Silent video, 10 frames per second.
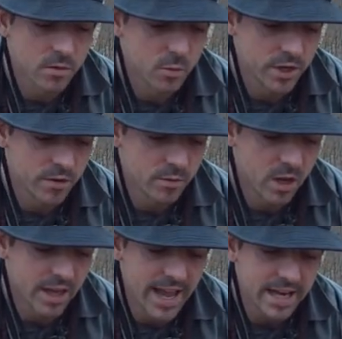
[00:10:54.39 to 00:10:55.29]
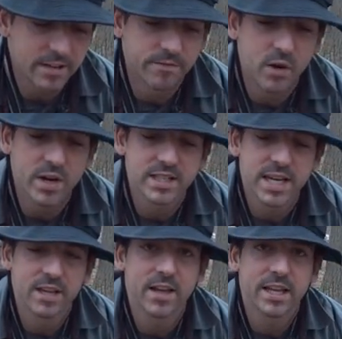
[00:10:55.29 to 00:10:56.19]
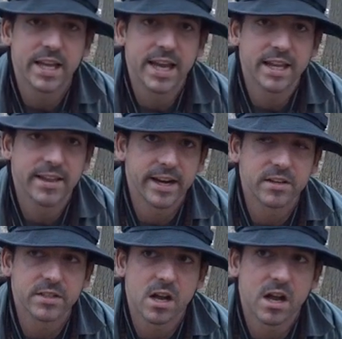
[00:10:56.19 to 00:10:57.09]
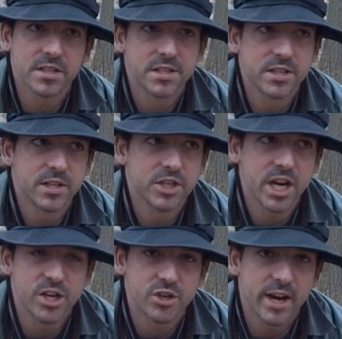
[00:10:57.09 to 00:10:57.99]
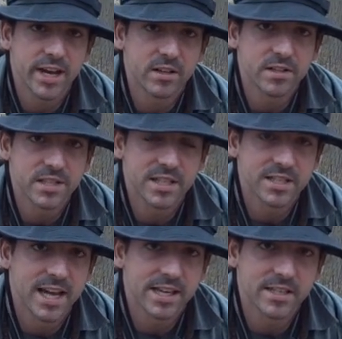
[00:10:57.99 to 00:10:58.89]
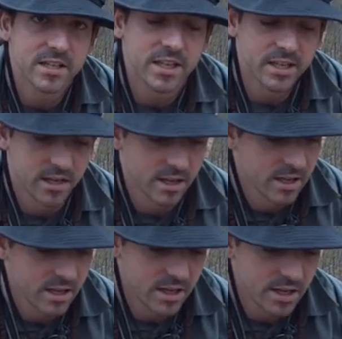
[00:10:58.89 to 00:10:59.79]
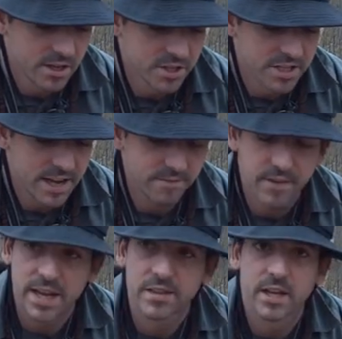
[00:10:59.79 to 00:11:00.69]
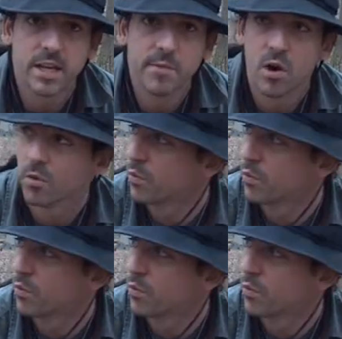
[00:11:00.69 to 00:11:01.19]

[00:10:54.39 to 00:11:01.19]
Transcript: When you look at it and focus on it like that, that also causes you to change your angles and it's not as good. Just have faith and keep going.